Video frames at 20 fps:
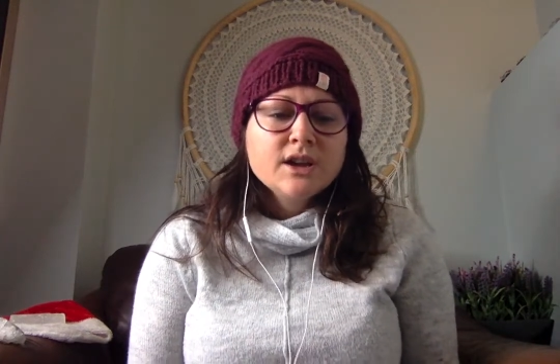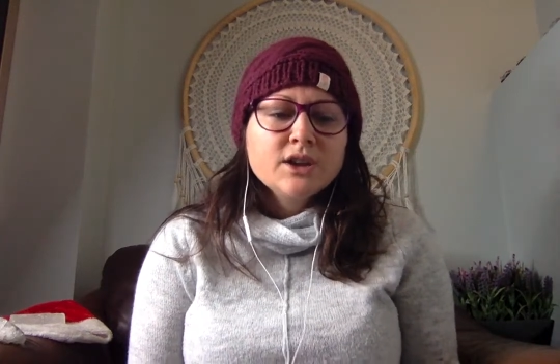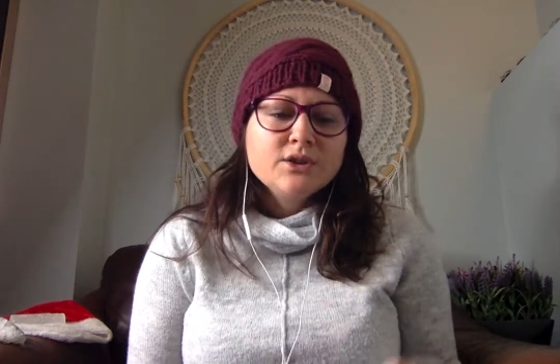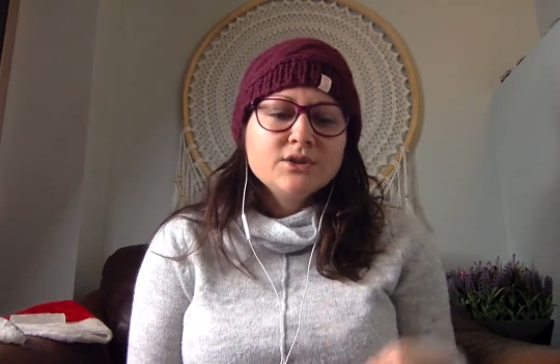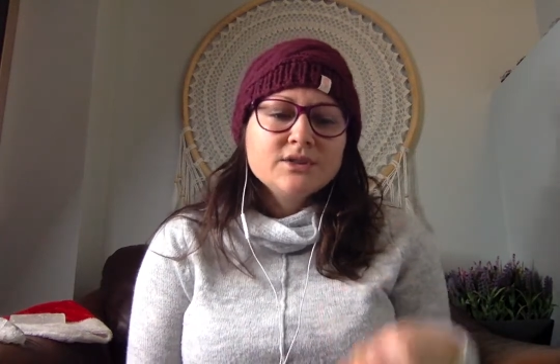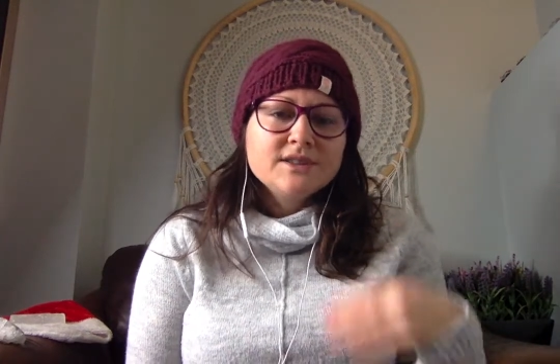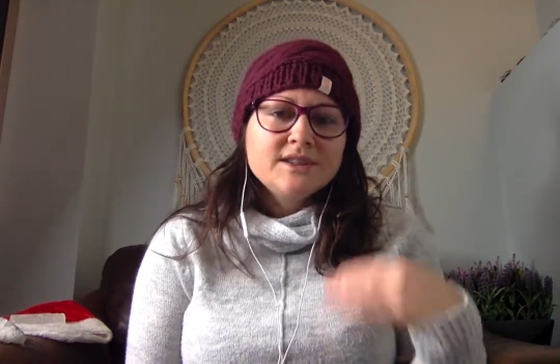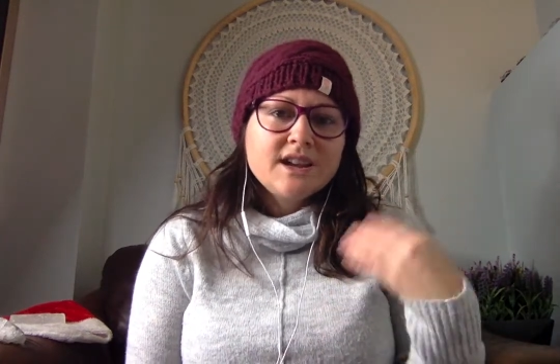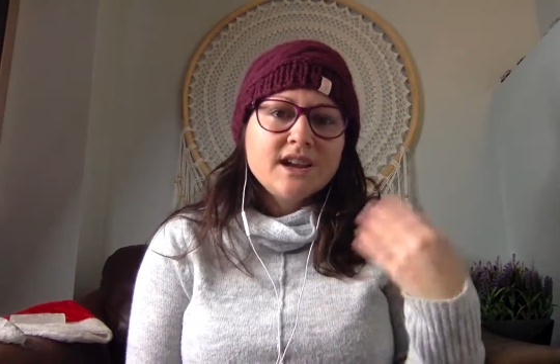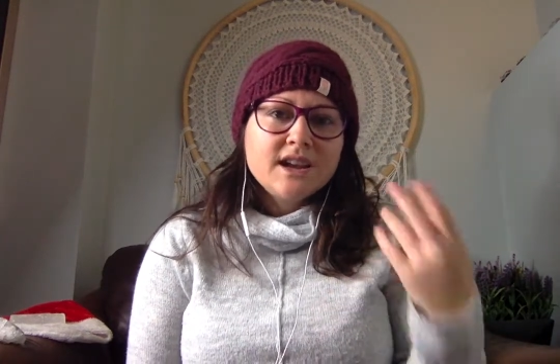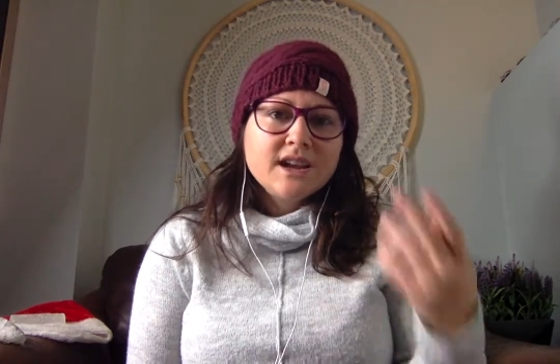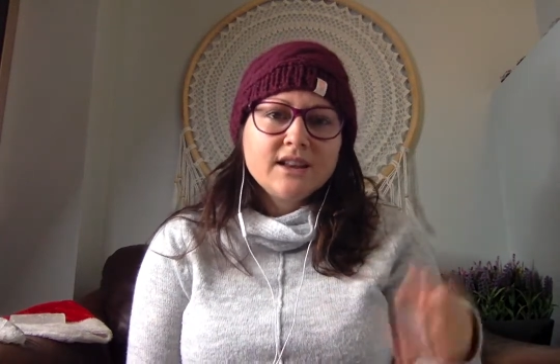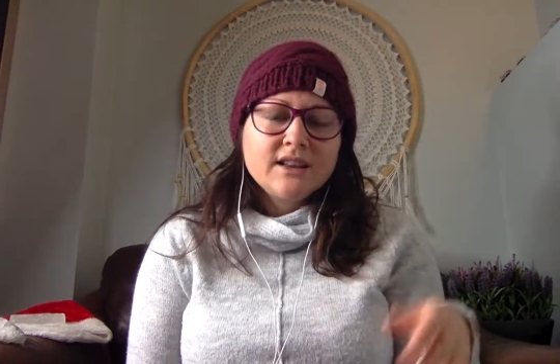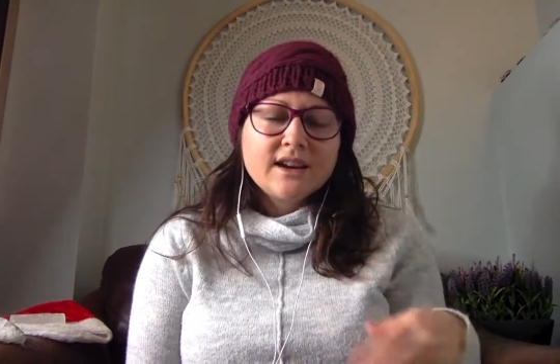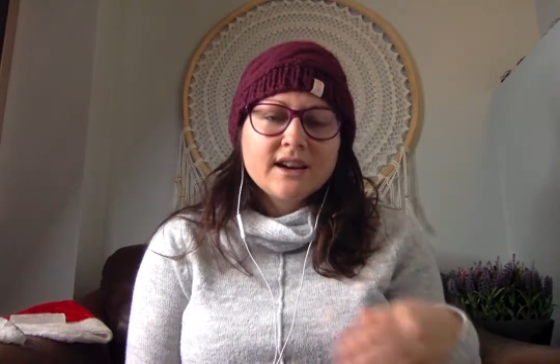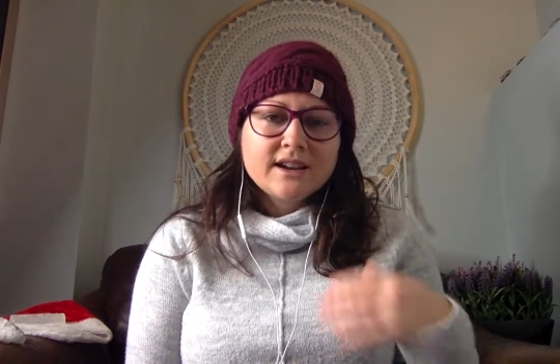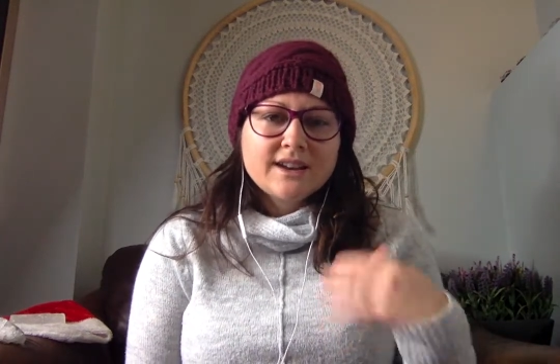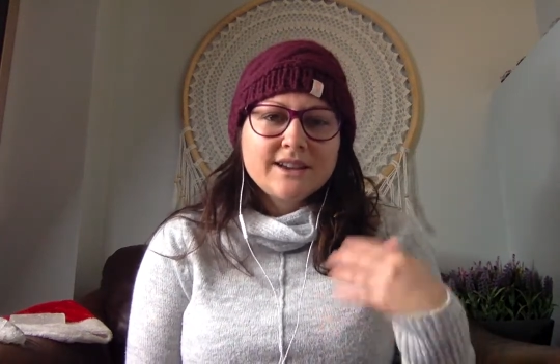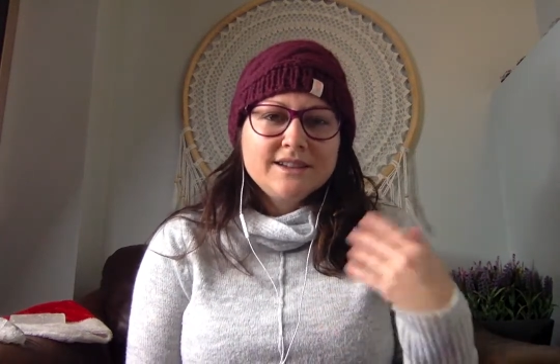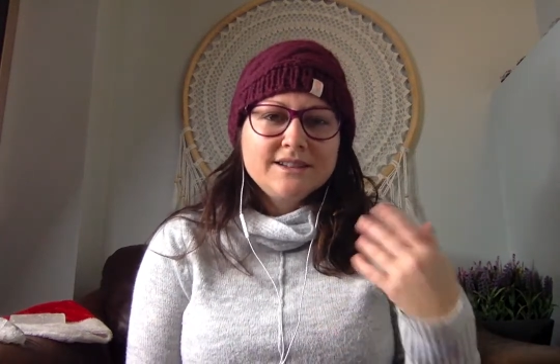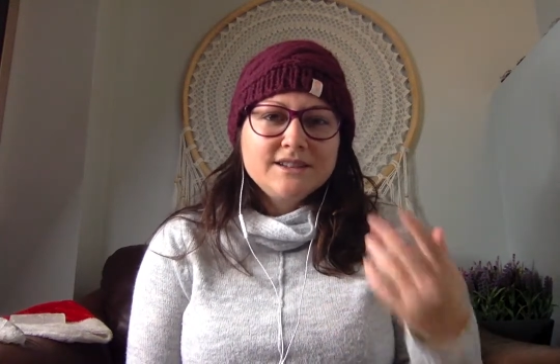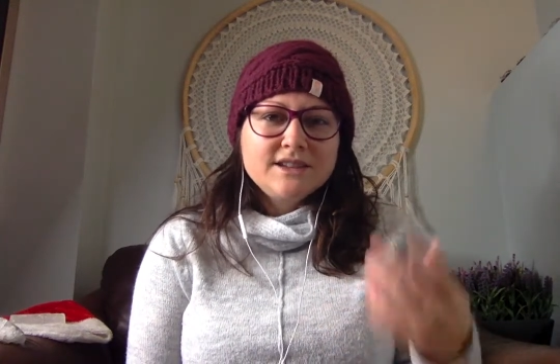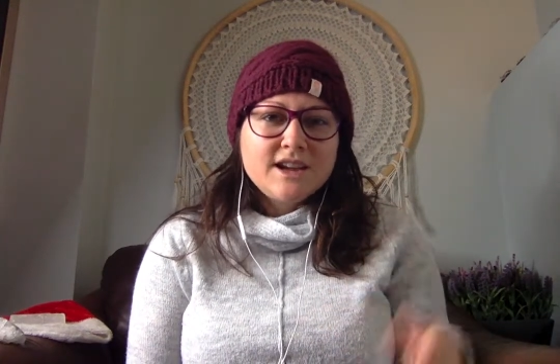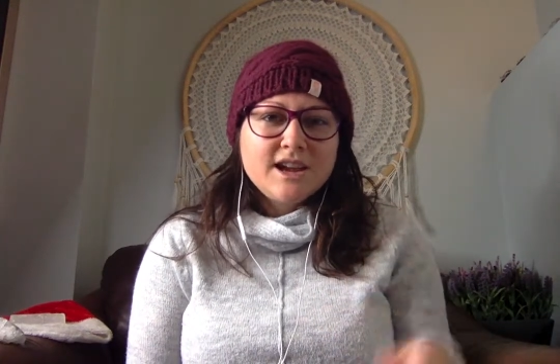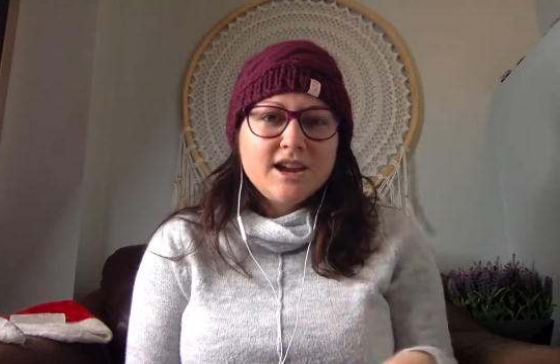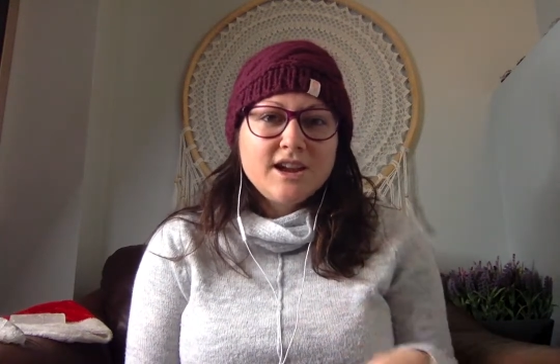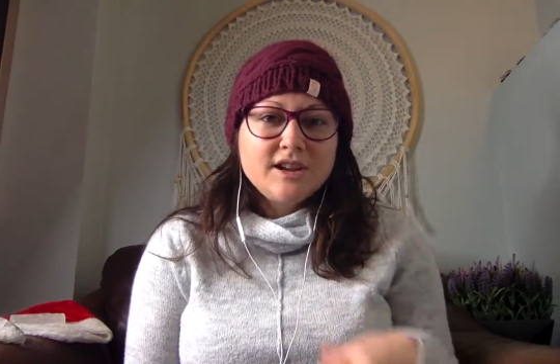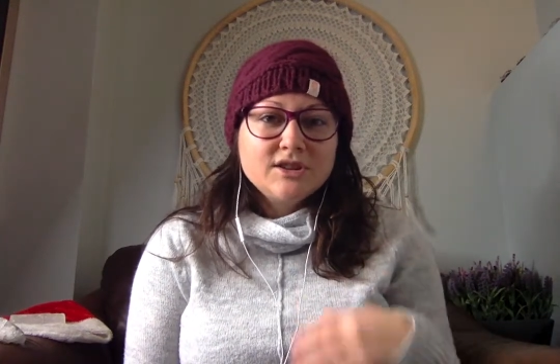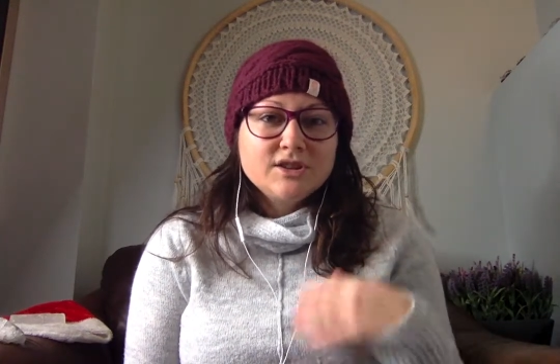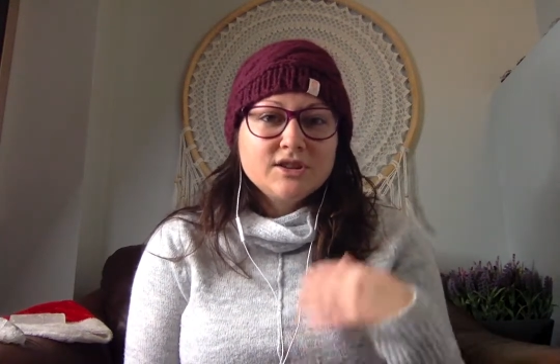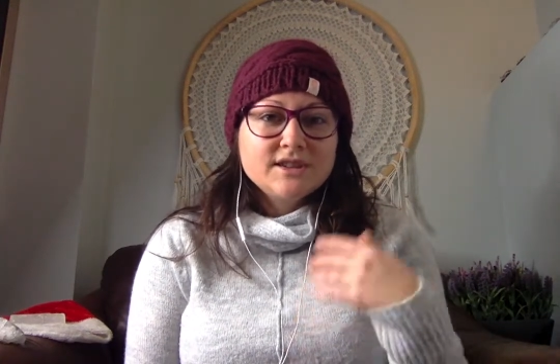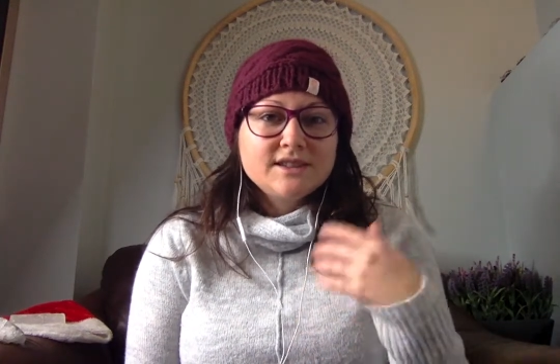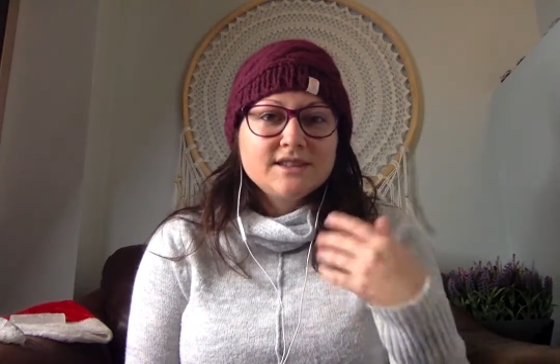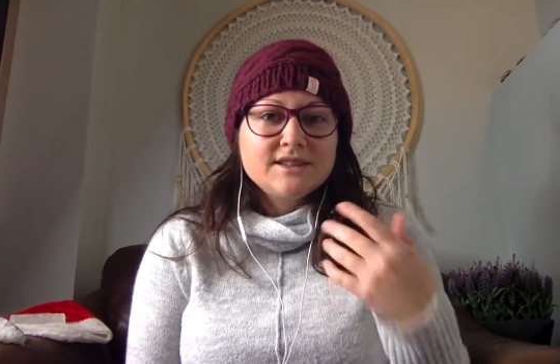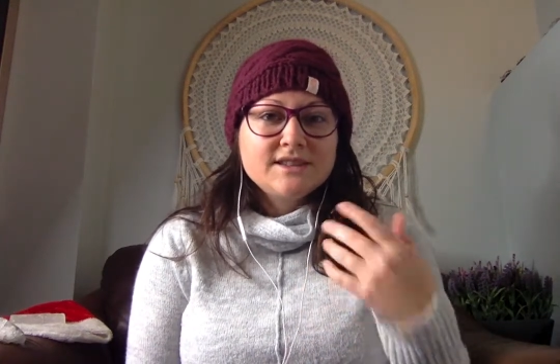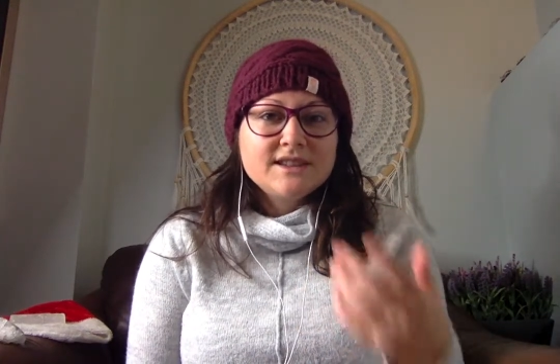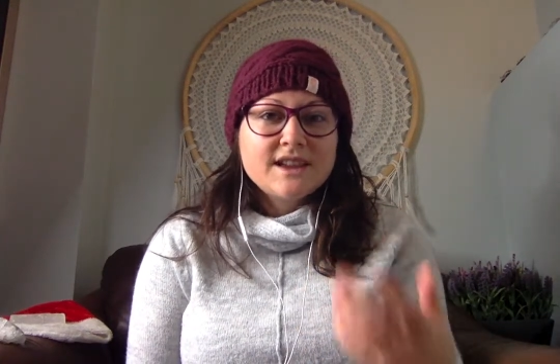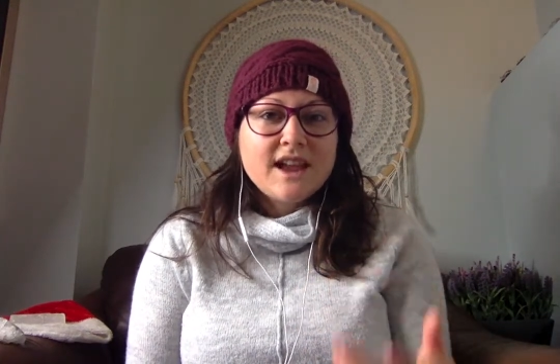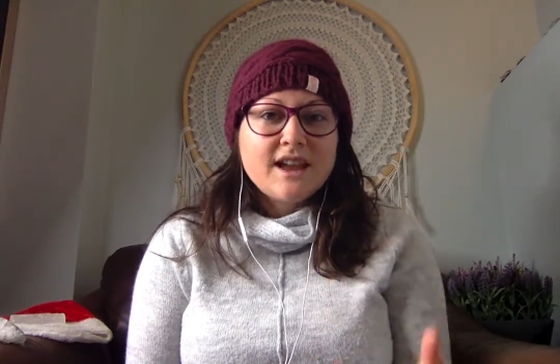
you're staying in that contagious